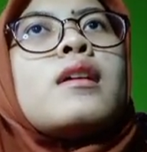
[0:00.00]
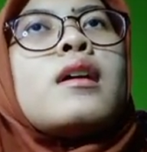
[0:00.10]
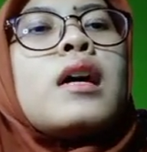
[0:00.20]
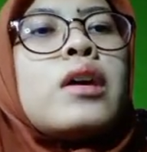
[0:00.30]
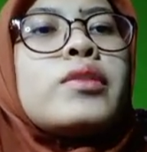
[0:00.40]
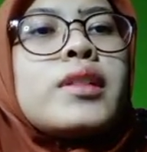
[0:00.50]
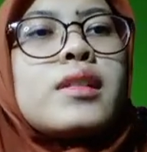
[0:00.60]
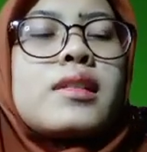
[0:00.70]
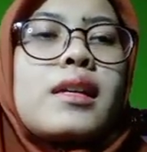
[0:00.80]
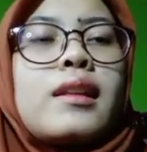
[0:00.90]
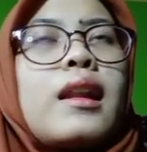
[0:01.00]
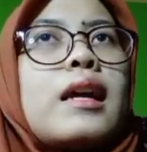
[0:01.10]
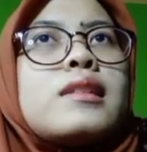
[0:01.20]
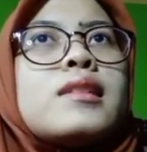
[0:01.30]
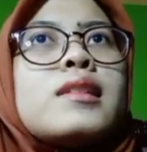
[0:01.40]
Audience
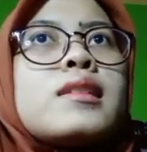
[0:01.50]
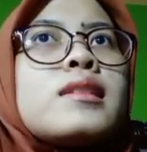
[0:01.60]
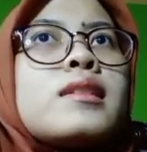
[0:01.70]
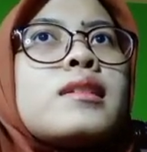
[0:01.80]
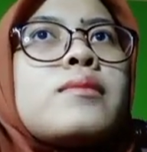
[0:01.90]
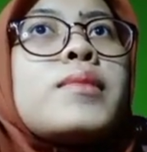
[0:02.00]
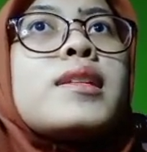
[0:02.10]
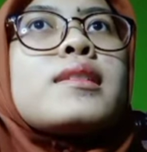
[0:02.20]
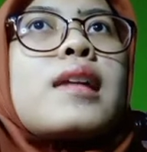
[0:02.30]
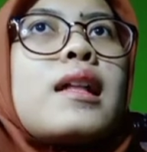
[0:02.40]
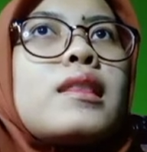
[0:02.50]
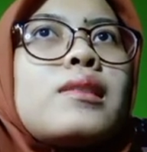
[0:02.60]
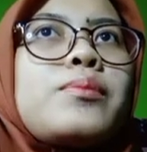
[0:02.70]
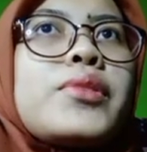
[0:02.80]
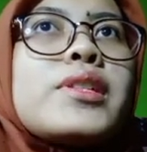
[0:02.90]
analysis means that the
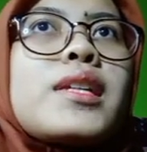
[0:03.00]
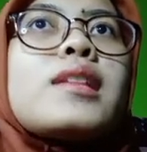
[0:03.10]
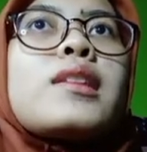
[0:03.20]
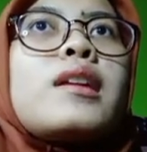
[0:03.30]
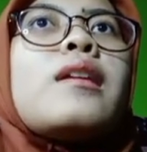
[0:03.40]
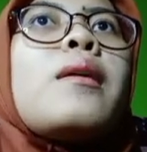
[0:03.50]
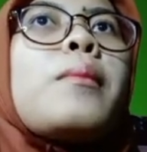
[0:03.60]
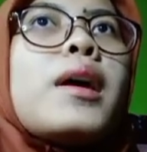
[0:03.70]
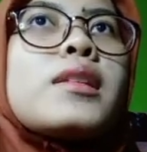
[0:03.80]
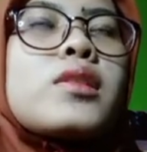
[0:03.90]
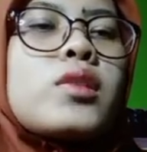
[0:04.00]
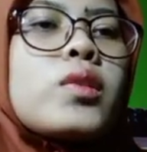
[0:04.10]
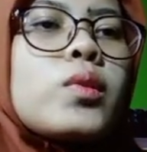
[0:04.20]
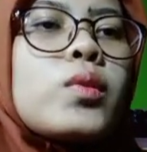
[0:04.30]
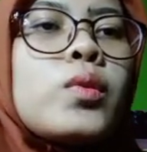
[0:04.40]
presenter must
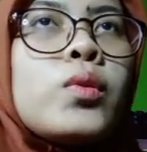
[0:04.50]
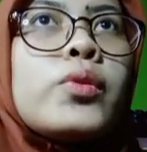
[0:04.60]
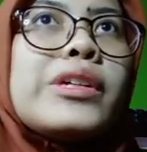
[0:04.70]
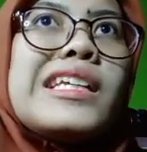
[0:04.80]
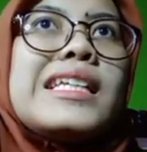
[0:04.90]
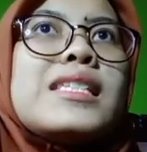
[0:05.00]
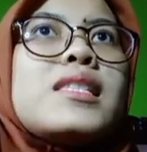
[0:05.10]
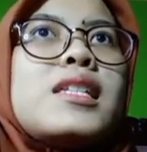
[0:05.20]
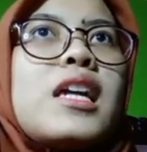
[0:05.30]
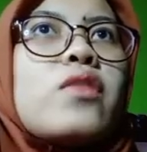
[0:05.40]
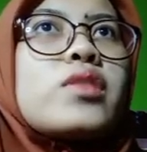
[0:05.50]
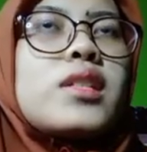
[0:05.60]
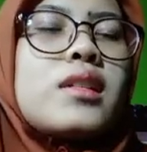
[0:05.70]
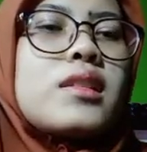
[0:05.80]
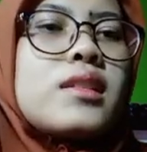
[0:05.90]
know who is the
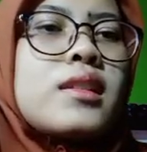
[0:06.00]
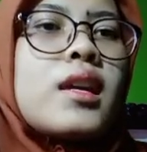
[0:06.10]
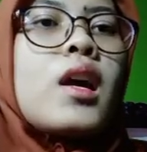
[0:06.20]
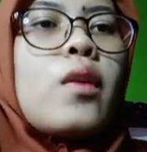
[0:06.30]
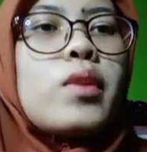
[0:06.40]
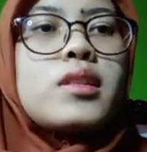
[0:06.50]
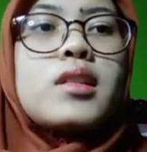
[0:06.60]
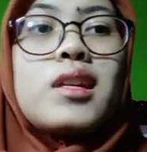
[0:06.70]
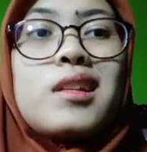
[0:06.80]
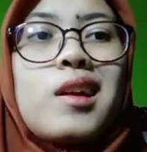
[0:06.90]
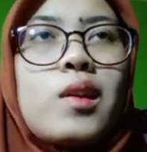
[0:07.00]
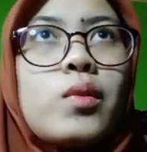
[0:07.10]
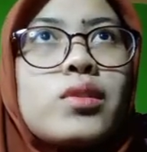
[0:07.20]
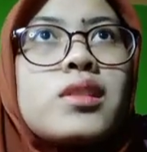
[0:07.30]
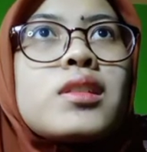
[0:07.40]
audience, which
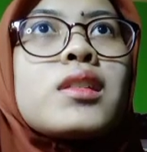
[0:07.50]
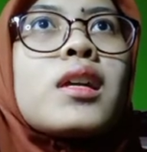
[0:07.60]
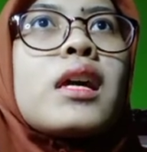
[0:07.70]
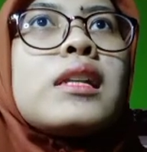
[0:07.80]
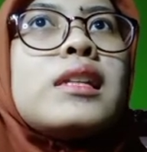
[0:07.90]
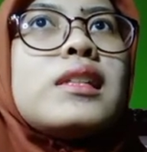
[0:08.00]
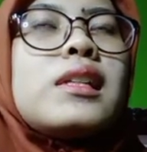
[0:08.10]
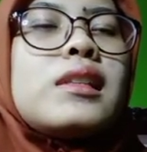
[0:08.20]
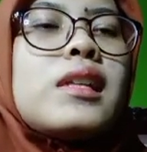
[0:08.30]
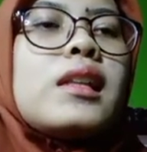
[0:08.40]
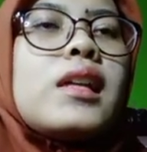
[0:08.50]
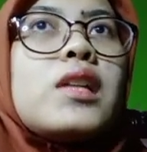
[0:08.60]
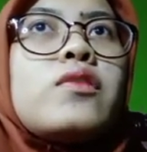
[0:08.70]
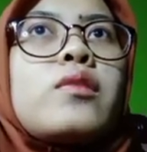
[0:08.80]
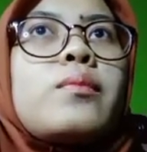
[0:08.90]
includes the detailed
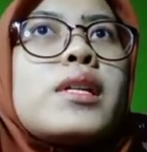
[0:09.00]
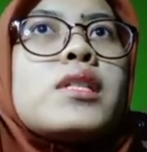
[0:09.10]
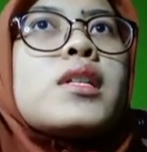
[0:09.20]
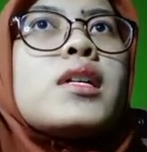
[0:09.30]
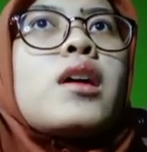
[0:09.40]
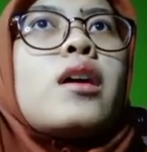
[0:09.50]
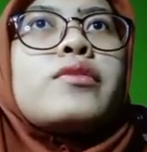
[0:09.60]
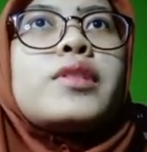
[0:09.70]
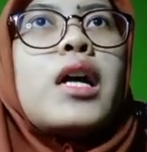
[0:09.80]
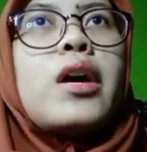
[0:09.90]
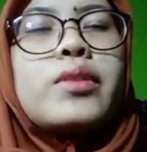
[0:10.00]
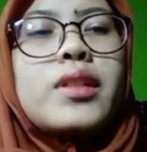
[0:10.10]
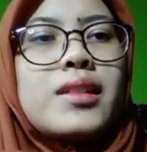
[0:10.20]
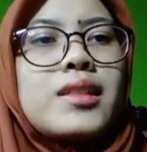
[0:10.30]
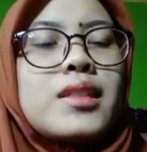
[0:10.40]
information of the
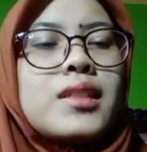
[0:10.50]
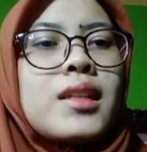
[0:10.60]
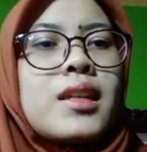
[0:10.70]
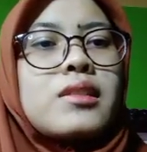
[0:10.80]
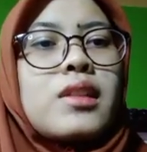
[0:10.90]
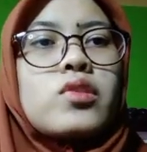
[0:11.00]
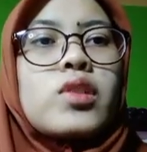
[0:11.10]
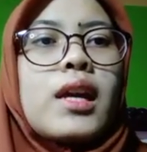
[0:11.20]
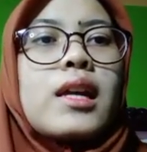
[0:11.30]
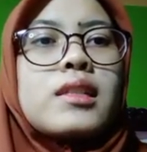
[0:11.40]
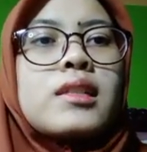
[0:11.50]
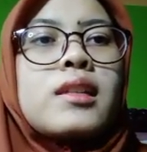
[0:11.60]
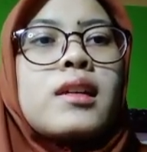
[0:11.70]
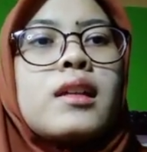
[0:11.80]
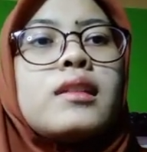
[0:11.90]
audience, such as
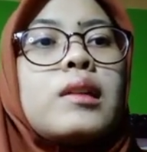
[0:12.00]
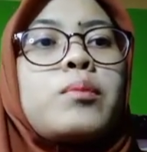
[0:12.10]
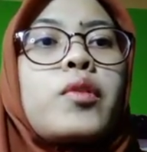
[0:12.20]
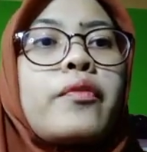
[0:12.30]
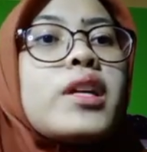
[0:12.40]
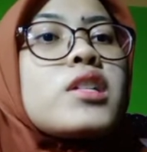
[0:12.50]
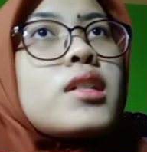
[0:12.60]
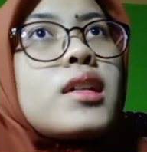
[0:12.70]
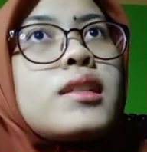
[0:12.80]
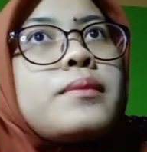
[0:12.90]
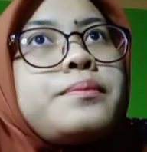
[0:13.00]
their profession,